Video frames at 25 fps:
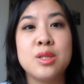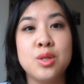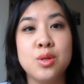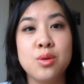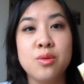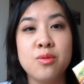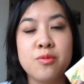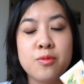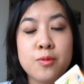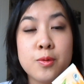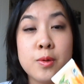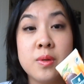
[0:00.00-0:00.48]

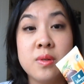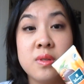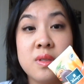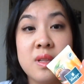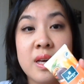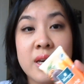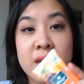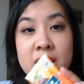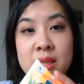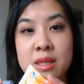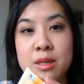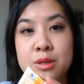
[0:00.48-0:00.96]
like
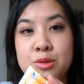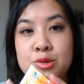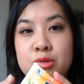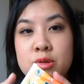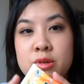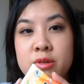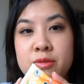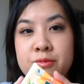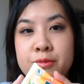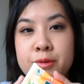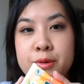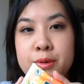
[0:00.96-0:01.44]

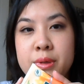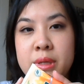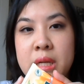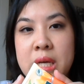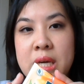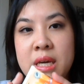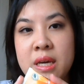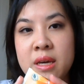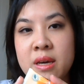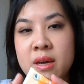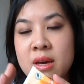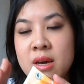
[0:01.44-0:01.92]
literal
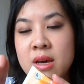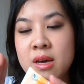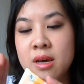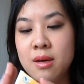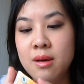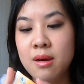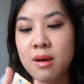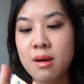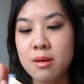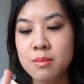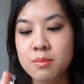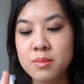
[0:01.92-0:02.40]
fruity
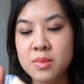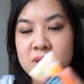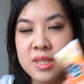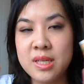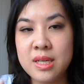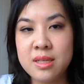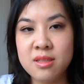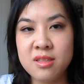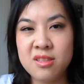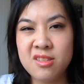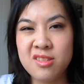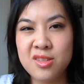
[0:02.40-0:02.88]

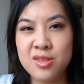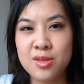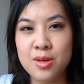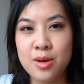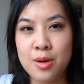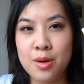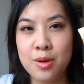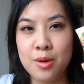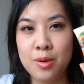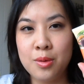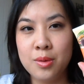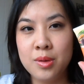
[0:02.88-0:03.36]

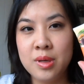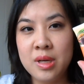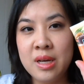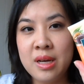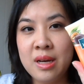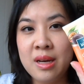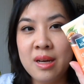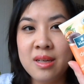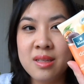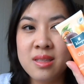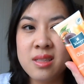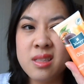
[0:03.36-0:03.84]
scents.
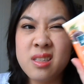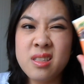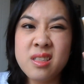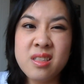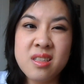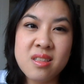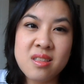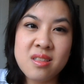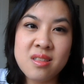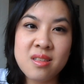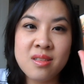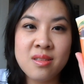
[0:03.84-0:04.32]
So
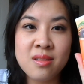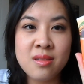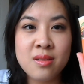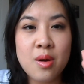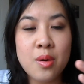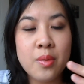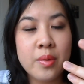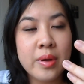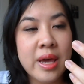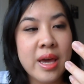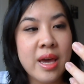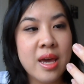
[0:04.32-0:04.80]
this is
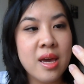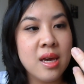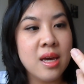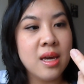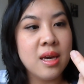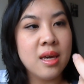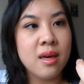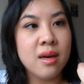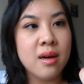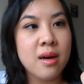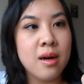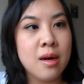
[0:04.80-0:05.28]
an
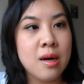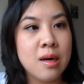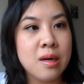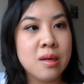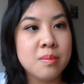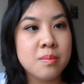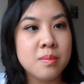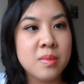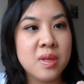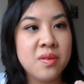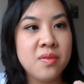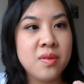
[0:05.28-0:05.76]
okay.
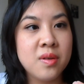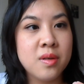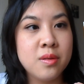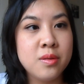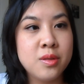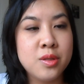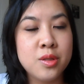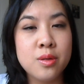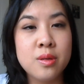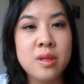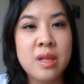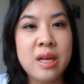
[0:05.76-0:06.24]

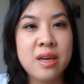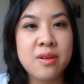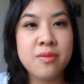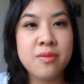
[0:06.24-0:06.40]
If you